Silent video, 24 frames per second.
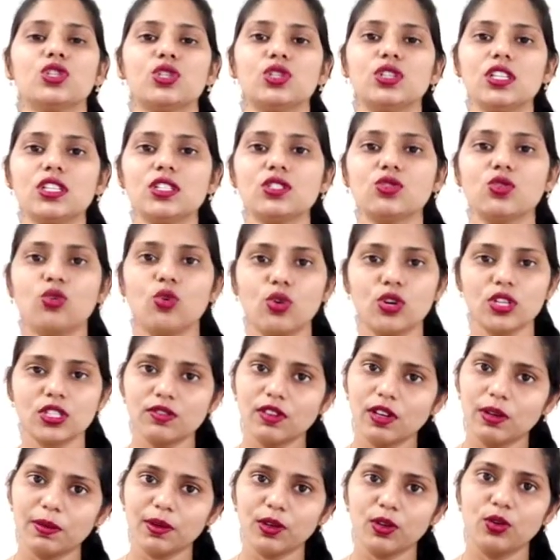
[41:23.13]
so this
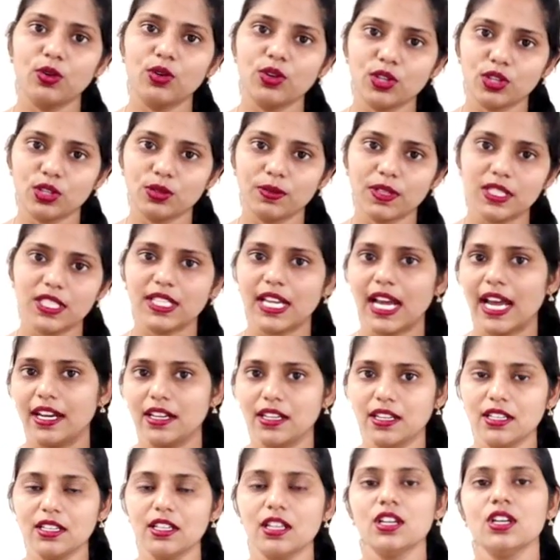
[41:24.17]
course will be going to be
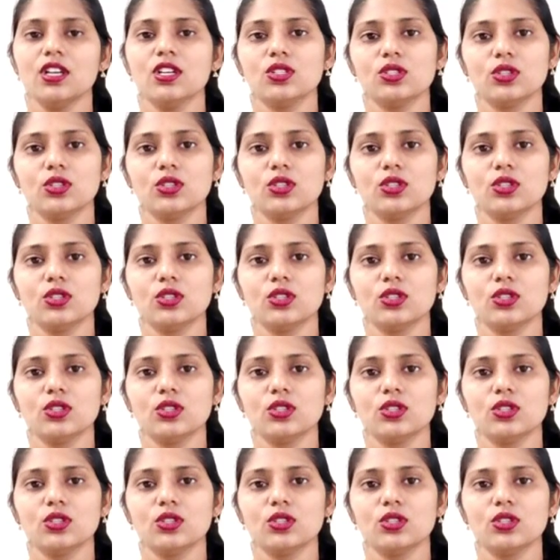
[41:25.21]
started.